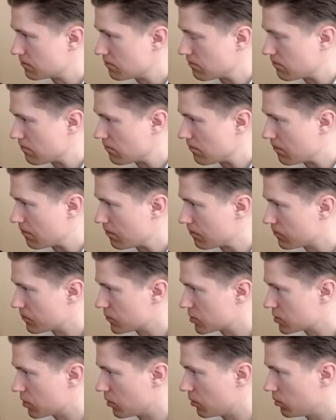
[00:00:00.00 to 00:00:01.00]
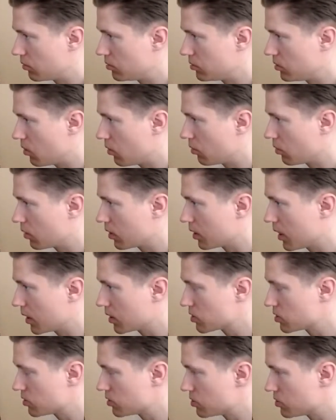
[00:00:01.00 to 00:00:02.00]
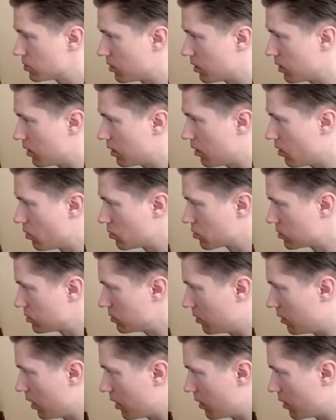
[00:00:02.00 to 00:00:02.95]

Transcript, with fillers: Yeah. So no connection to the ocean or